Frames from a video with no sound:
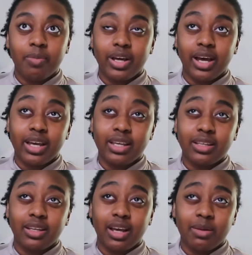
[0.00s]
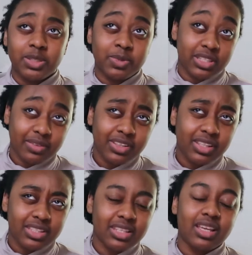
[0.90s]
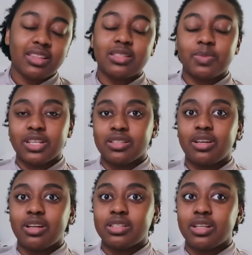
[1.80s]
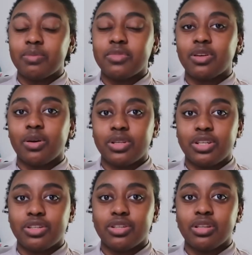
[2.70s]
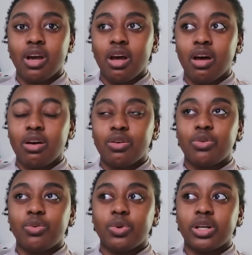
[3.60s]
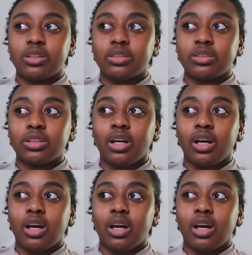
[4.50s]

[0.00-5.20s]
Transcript: But I am specifically saying this because there are some co-teachers who will